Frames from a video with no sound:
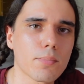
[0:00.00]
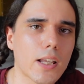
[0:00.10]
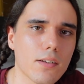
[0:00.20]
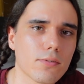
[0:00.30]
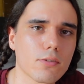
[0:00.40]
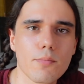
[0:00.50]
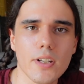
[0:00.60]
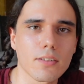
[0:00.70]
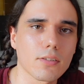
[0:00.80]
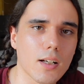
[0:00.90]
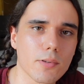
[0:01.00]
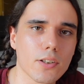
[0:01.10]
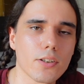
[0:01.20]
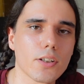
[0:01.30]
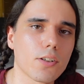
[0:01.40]
platforms like
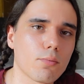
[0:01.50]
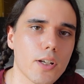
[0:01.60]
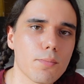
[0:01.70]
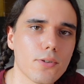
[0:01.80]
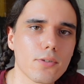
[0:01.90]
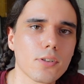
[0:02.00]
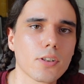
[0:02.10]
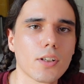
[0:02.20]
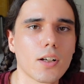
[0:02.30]
Robinhood and Webull.